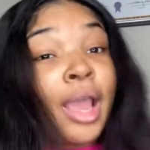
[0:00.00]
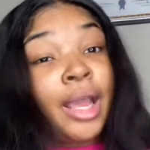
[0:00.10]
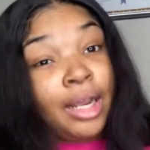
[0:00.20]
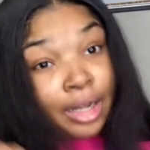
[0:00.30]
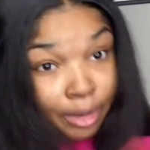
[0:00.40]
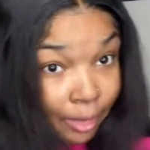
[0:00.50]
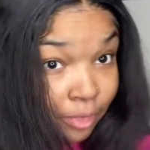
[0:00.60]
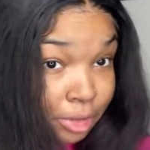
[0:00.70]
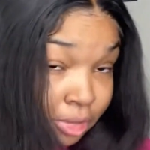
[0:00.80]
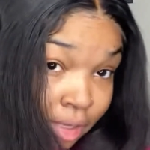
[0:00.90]
And now I'm
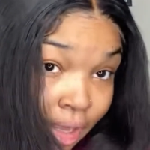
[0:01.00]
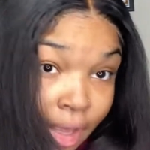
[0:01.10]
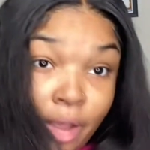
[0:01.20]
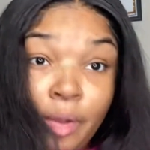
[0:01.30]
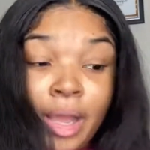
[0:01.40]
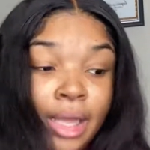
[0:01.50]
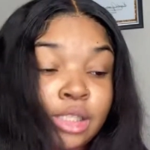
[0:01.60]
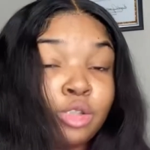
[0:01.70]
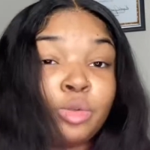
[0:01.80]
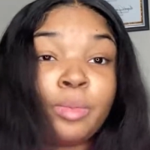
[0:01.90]
gonna show y'all how I
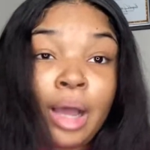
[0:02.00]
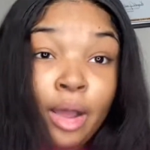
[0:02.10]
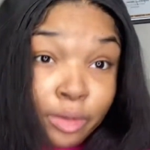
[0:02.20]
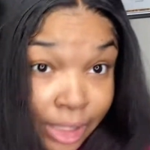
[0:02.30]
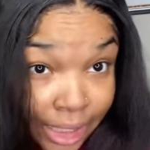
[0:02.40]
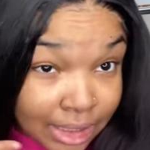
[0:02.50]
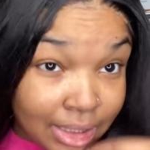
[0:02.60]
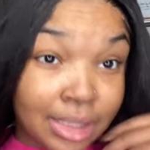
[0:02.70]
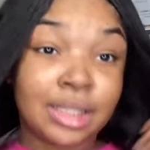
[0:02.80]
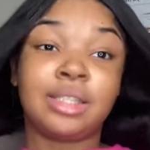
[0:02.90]
do my own
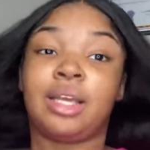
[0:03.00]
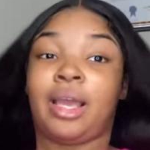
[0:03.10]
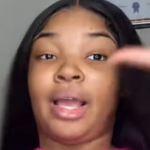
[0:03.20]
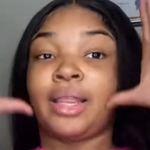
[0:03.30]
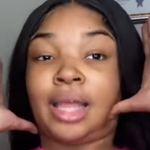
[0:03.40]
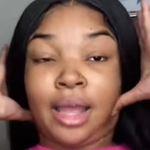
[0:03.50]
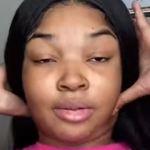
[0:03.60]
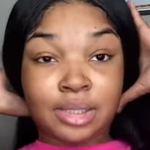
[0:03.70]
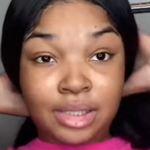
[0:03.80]
lashes at the house.